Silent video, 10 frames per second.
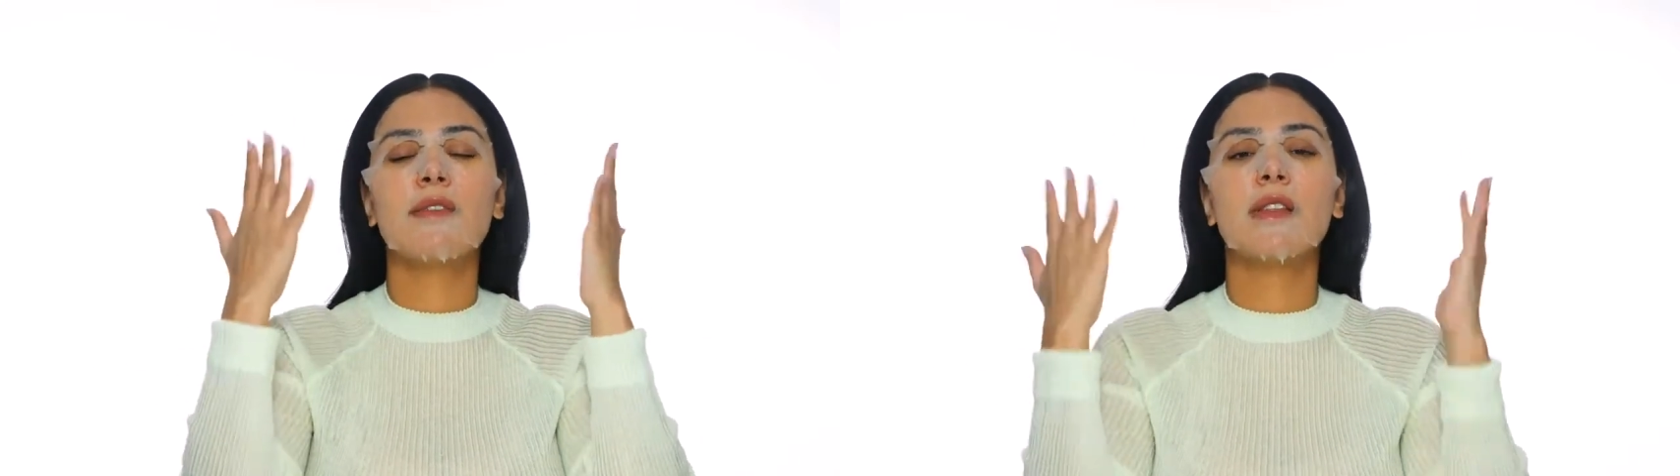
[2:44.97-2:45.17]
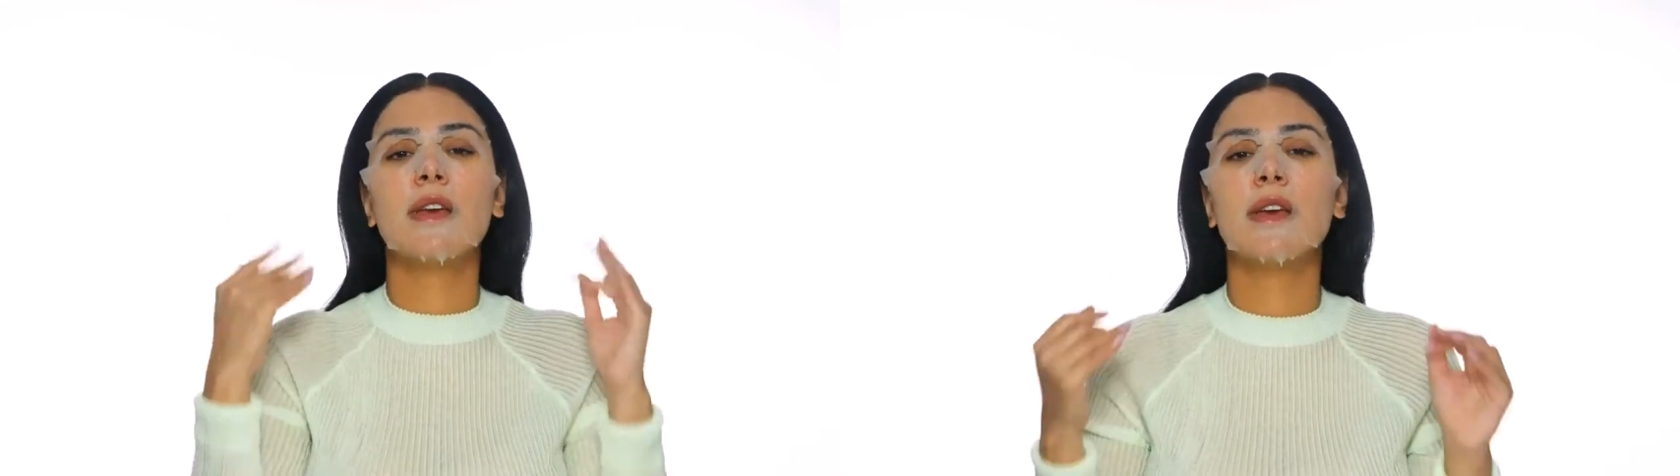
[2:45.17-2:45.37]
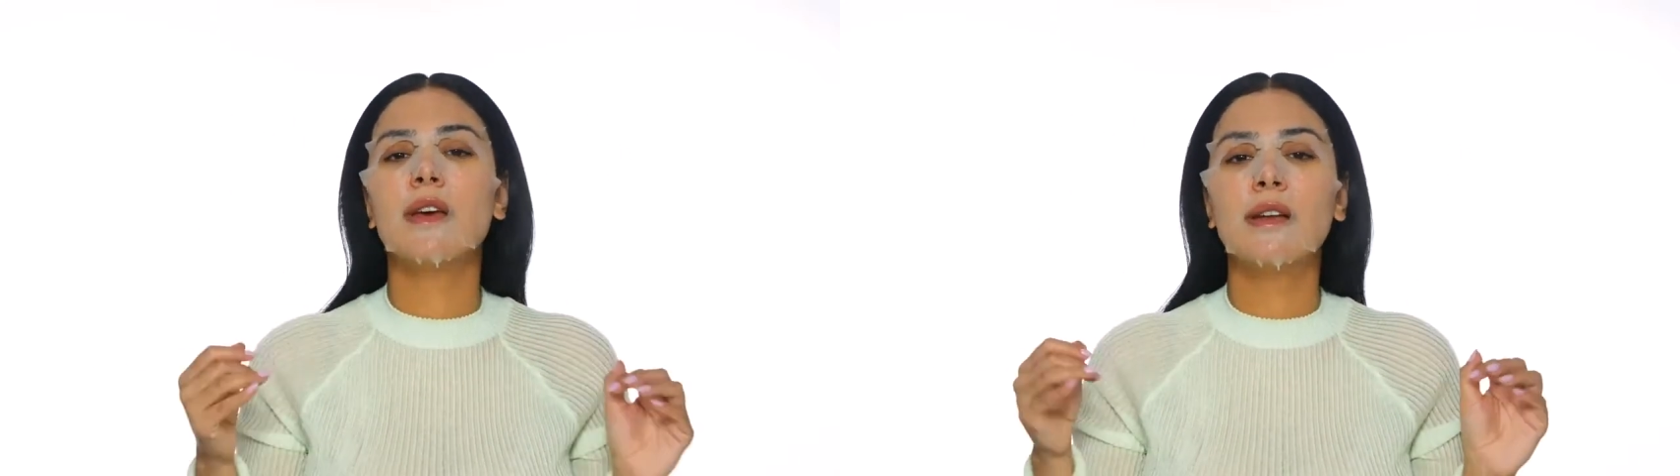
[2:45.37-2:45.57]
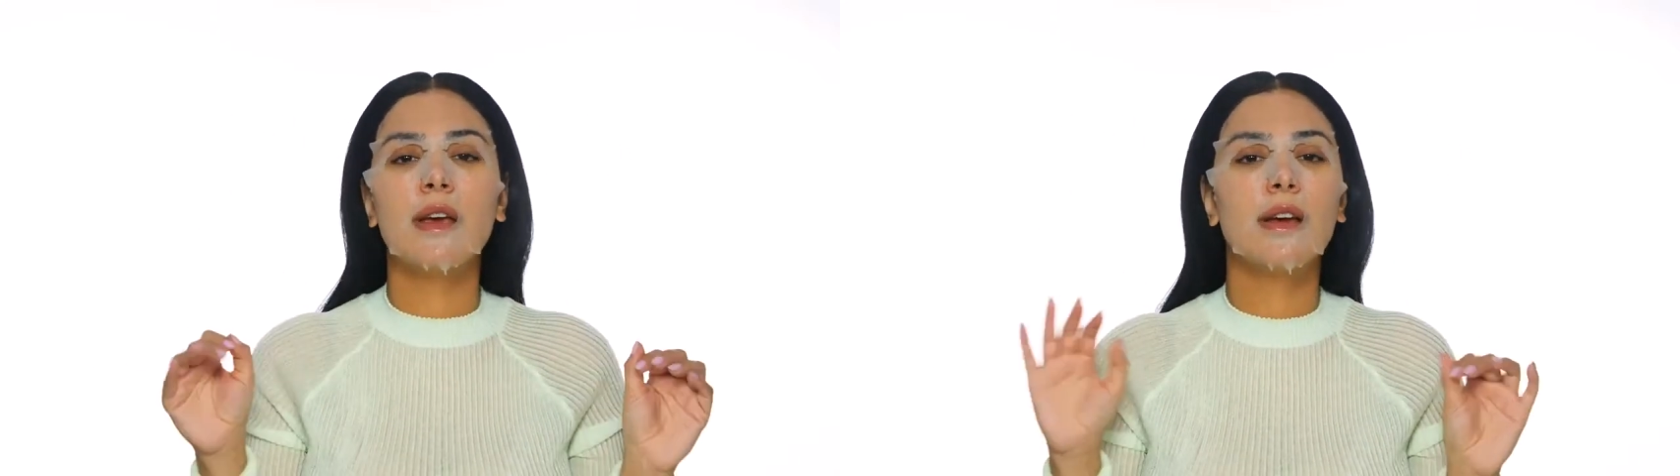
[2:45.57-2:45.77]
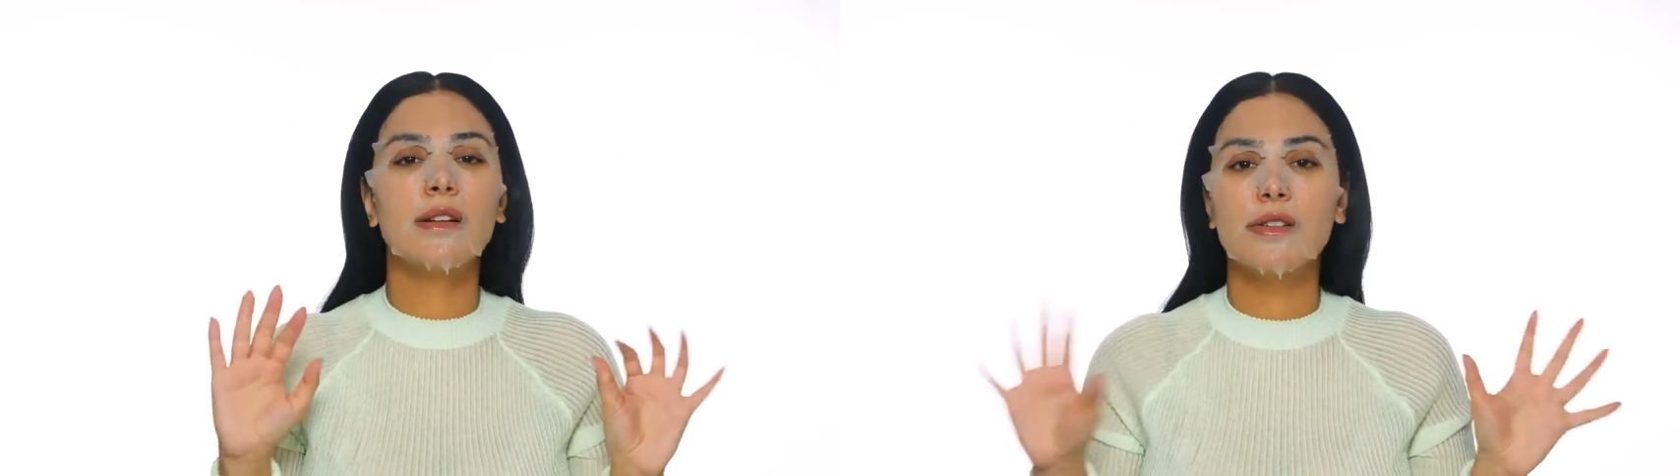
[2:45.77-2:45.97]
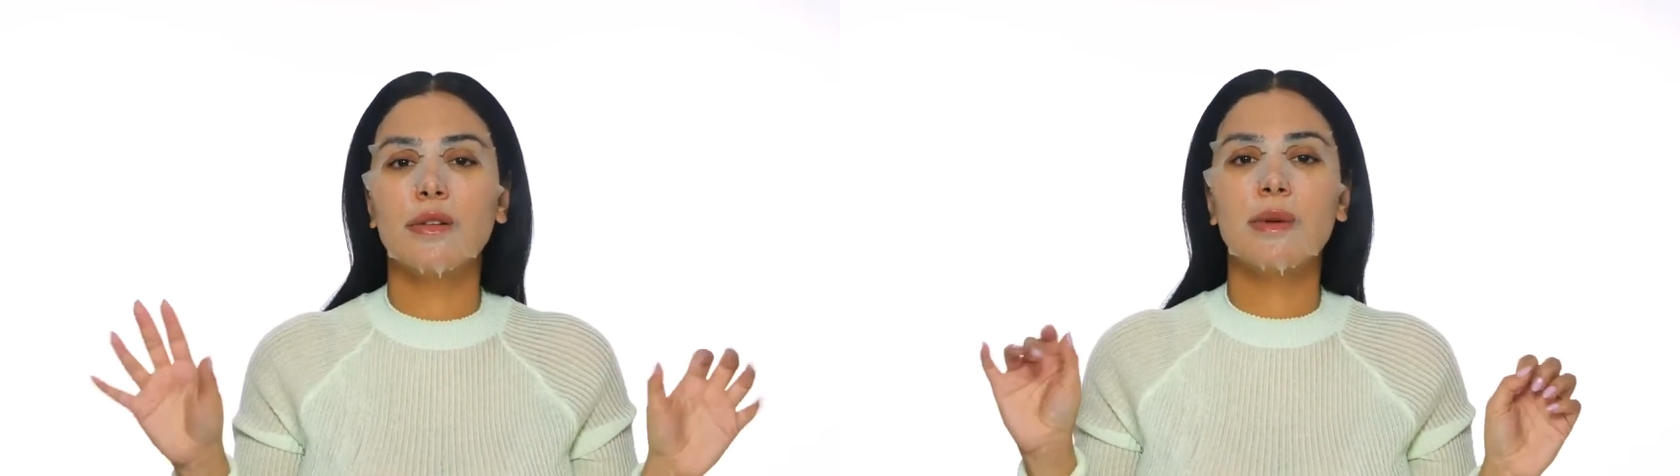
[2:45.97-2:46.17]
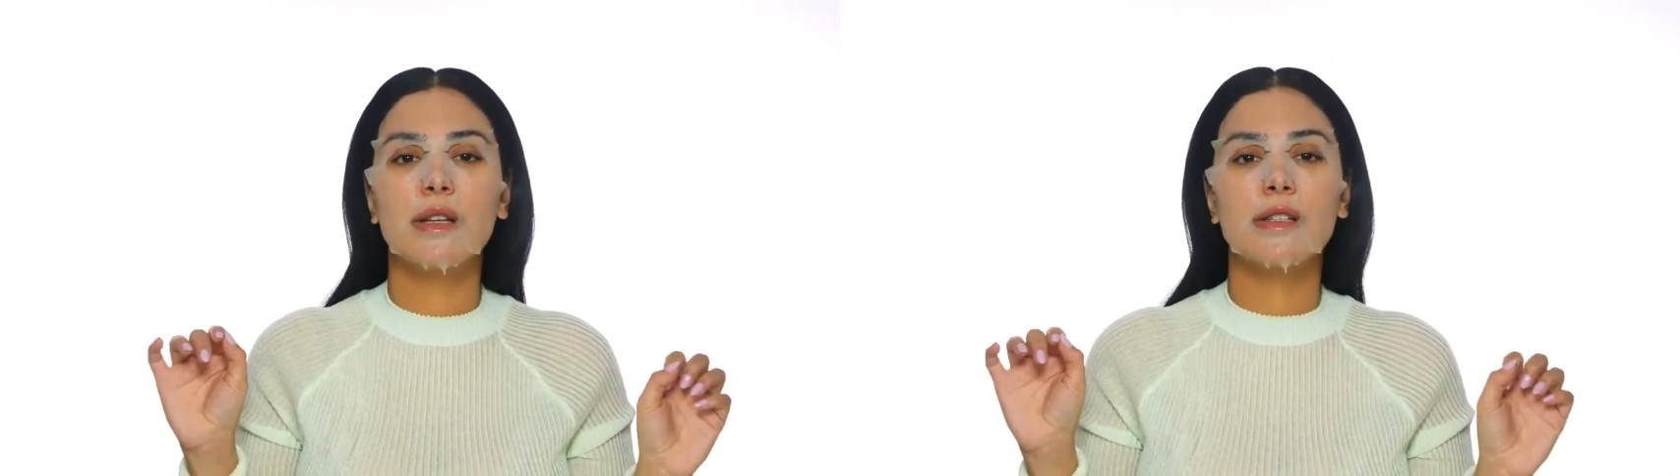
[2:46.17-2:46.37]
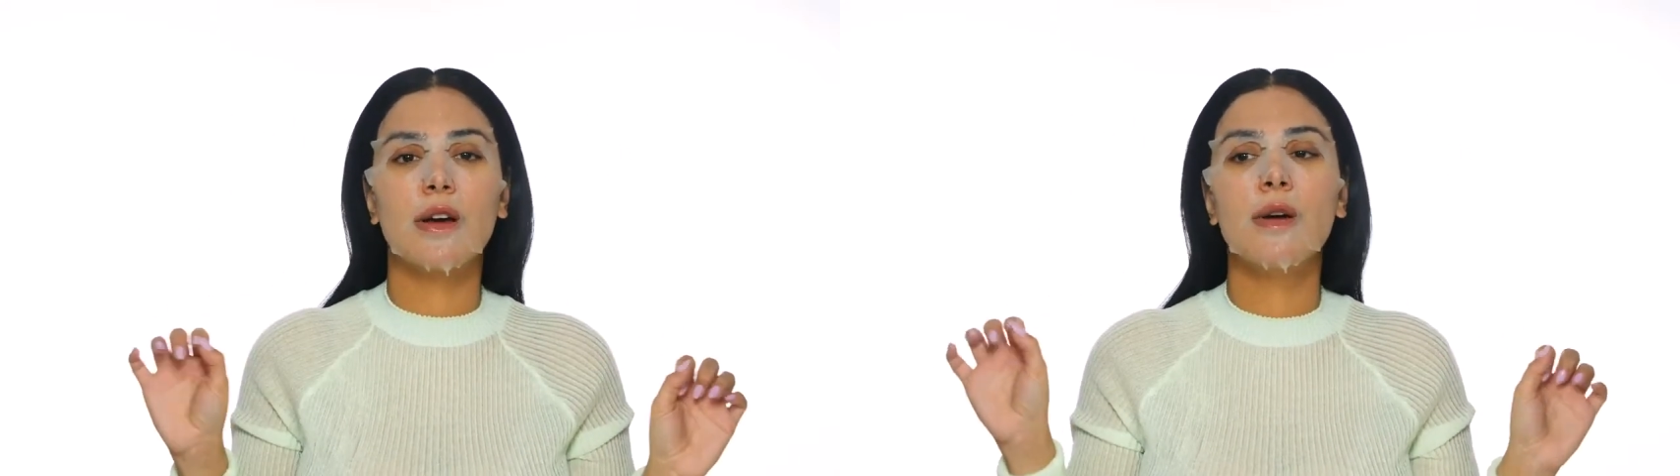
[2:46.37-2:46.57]
everything in and you'll be
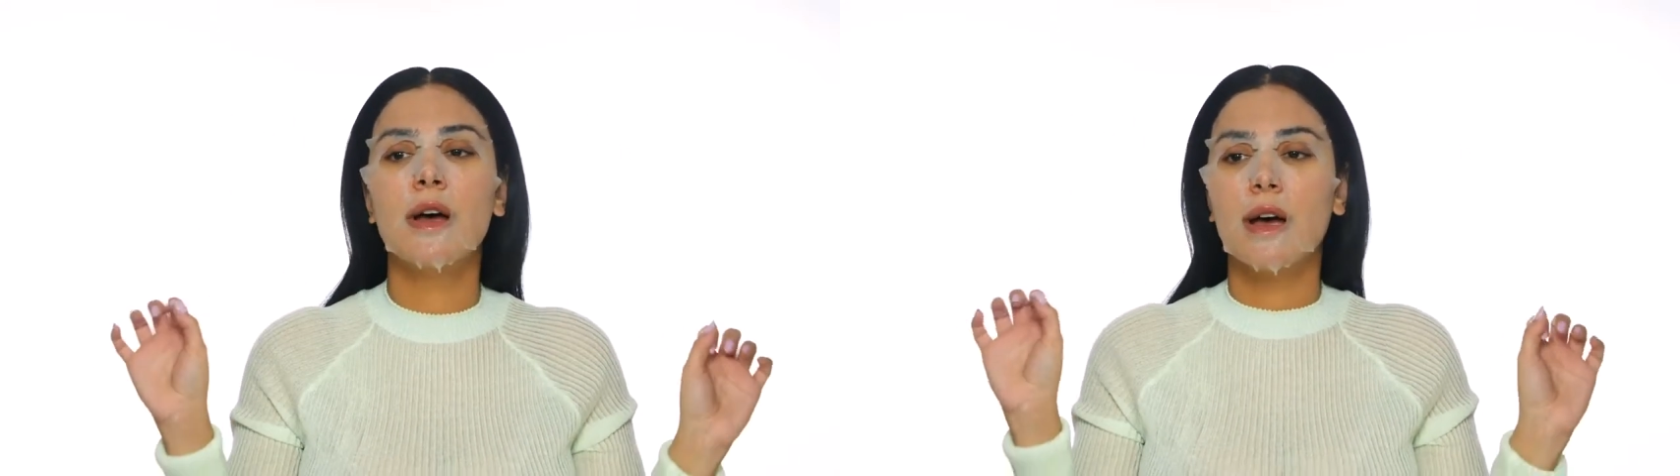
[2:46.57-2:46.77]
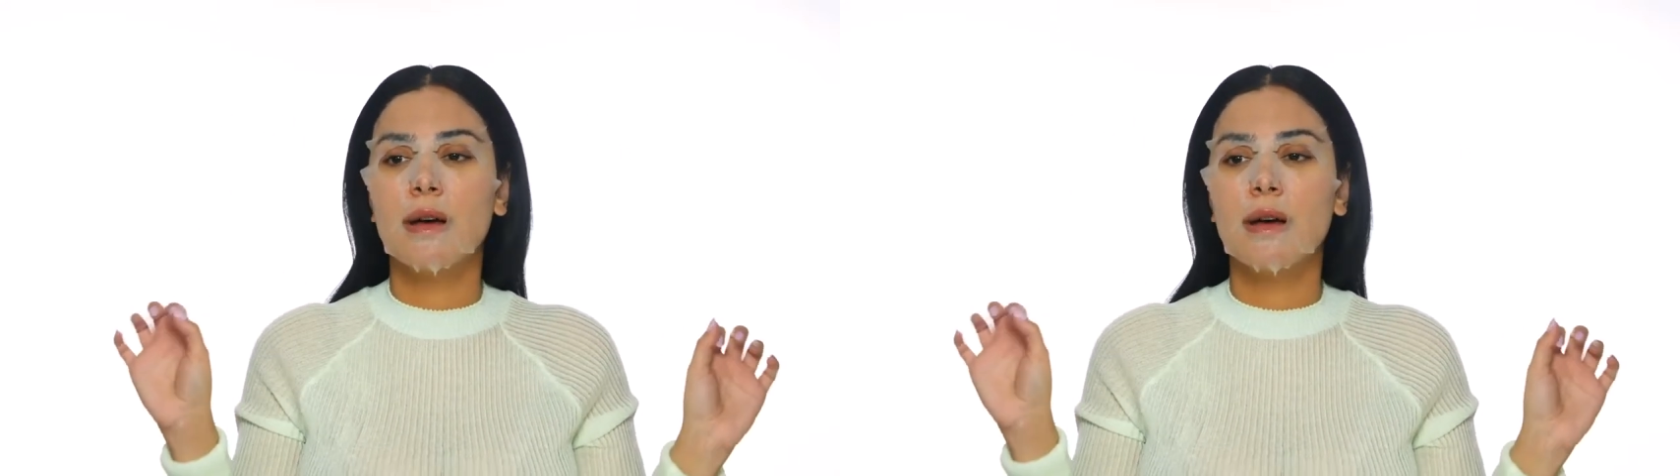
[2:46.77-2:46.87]
good to go.